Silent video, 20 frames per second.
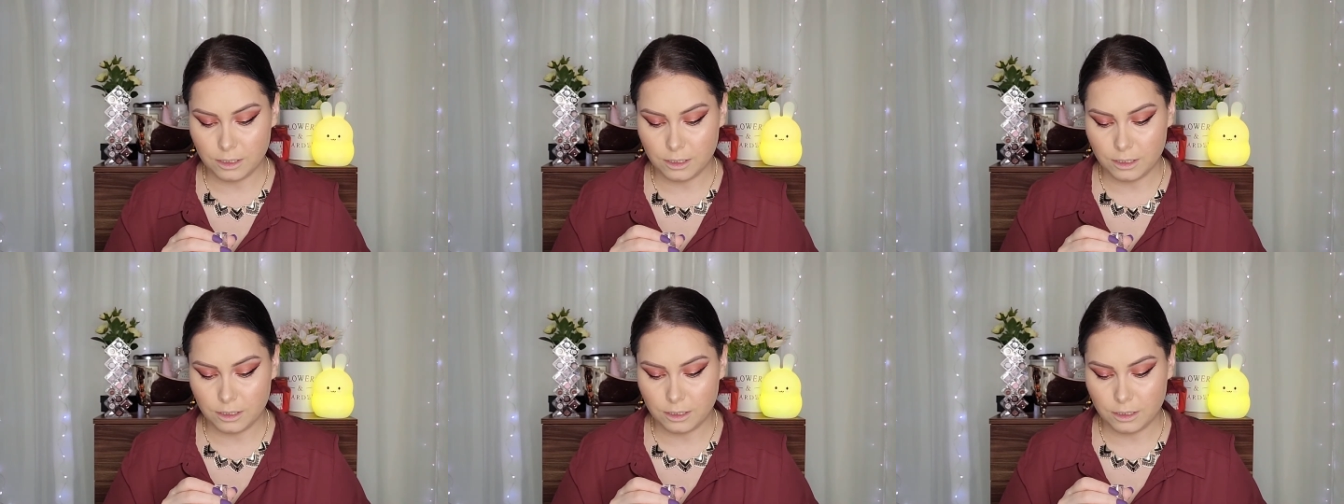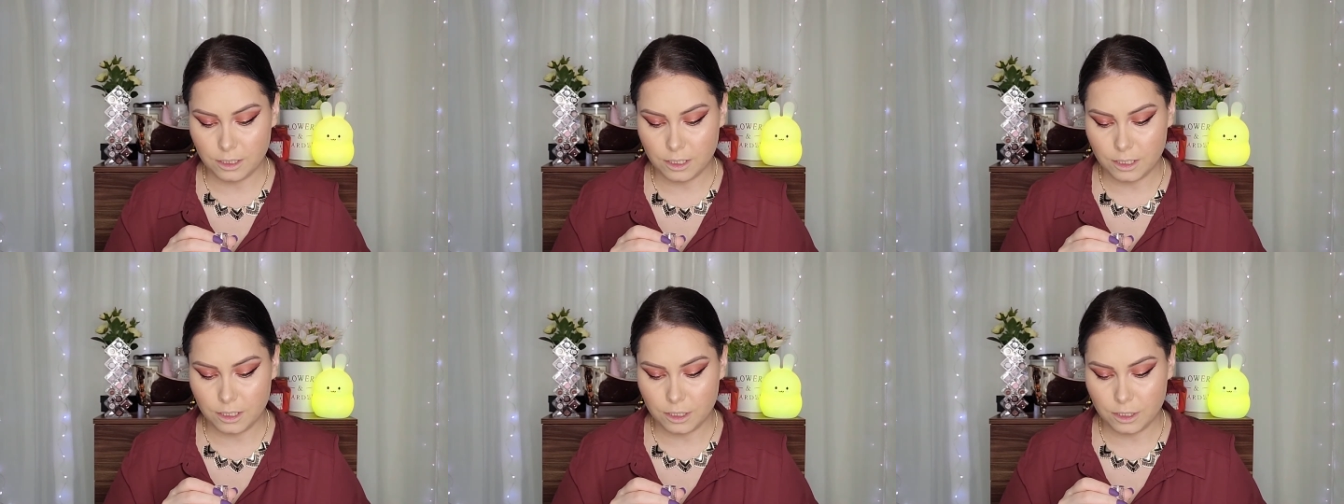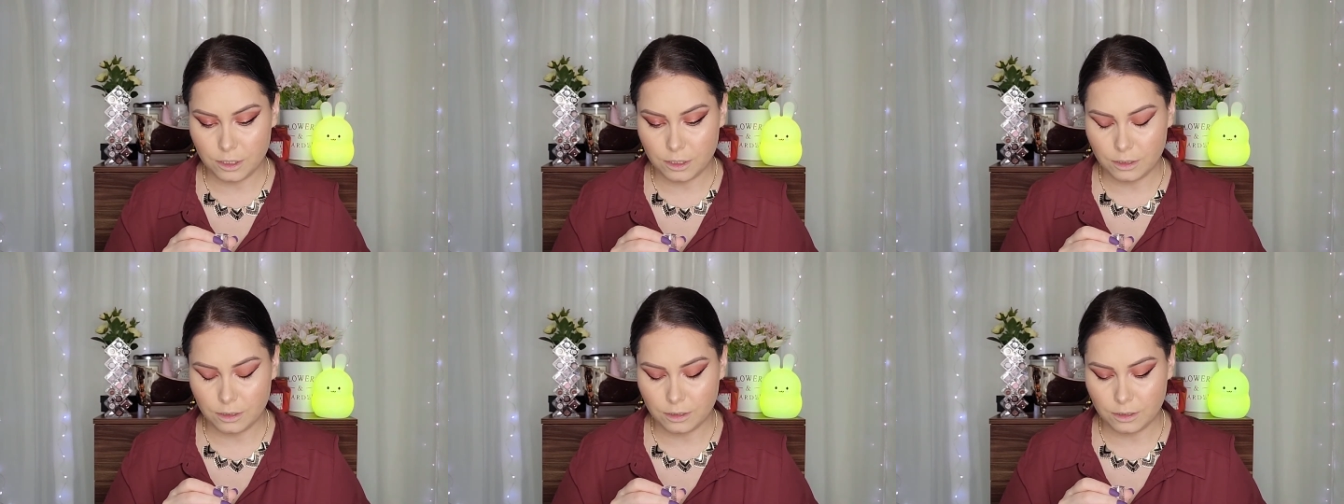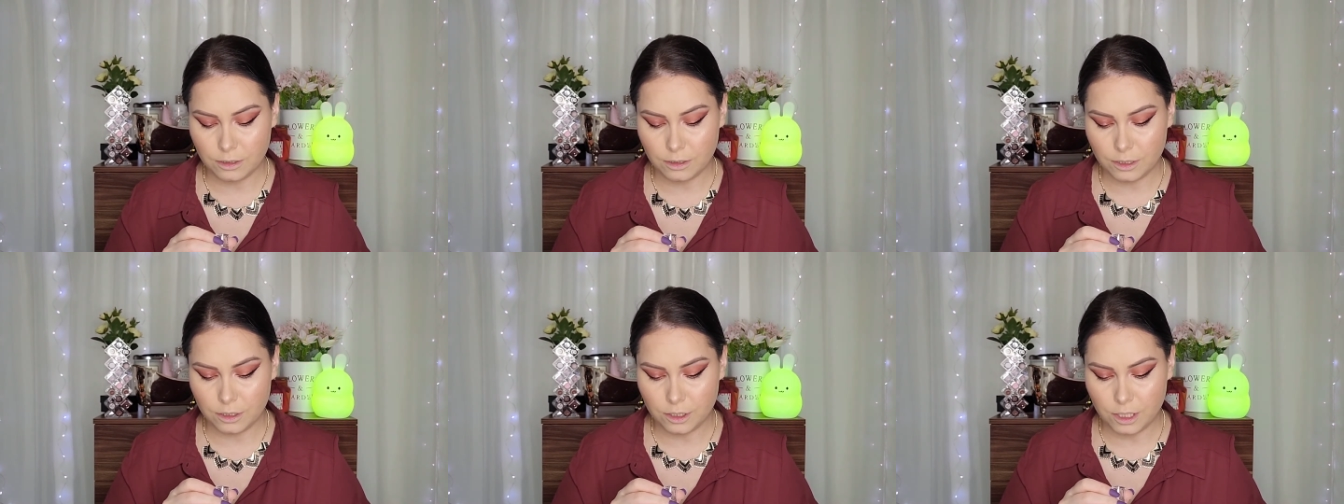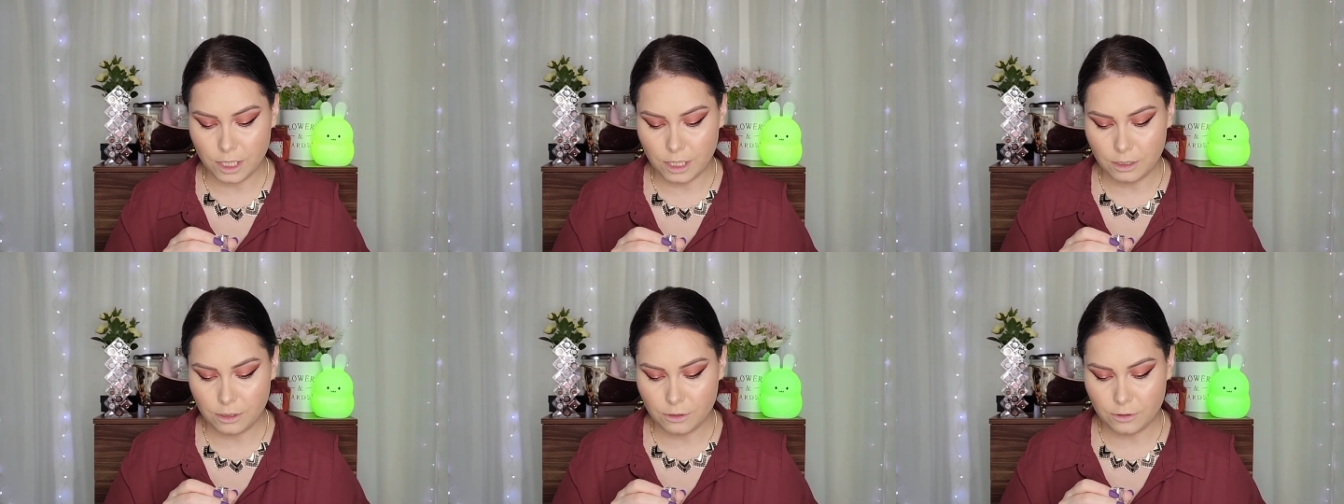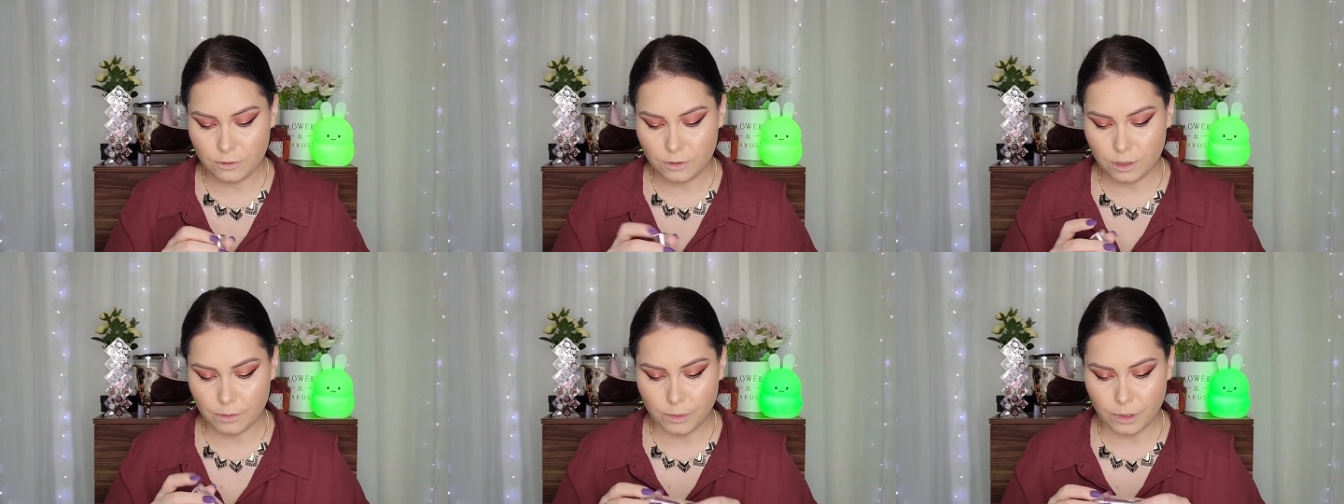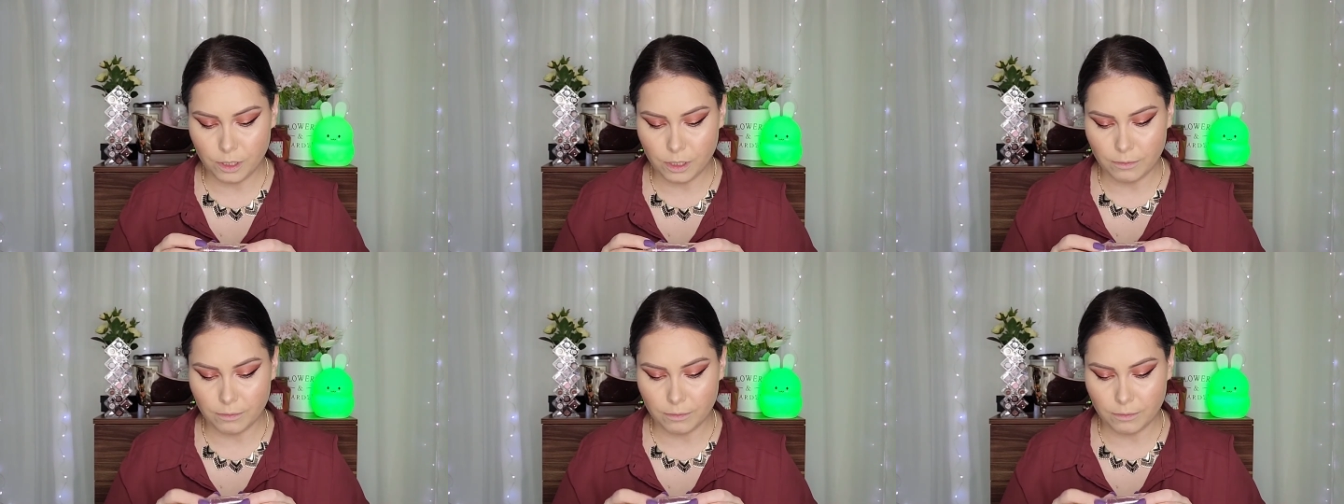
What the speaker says: in the shade Sugar Plum,